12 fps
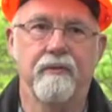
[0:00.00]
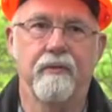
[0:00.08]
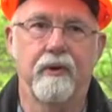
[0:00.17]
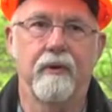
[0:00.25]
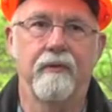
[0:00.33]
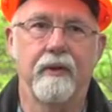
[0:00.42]

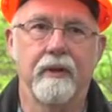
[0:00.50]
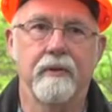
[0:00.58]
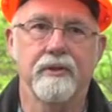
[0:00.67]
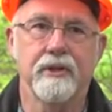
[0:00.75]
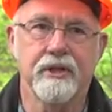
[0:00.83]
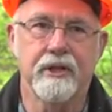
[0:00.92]
involved in
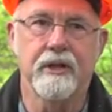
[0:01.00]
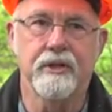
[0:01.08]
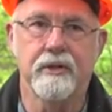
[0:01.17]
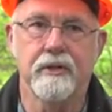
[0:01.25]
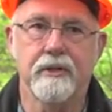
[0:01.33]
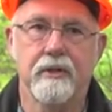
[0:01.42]
those
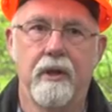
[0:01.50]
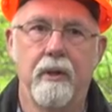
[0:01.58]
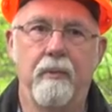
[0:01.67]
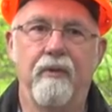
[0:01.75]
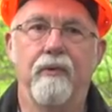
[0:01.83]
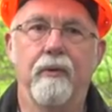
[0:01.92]
discussions
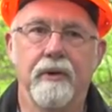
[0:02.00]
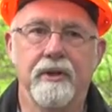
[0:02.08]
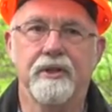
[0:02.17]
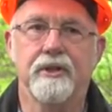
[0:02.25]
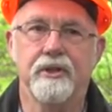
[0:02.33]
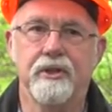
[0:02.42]
before
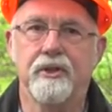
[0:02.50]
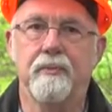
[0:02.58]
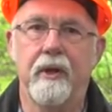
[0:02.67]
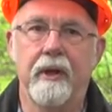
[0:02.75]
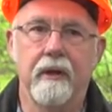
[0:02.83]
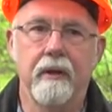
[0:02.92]
decisions are made.